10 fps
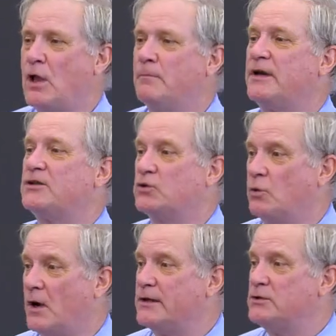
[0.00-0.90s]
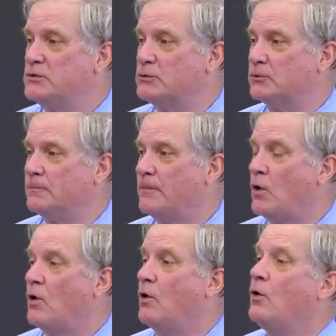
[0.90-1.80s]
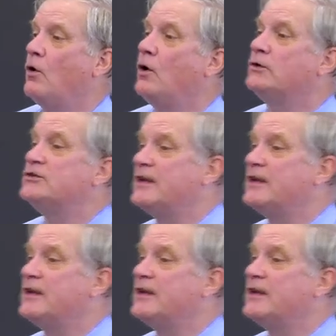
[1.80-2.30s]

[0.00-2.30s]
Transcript: but it's quite new. Does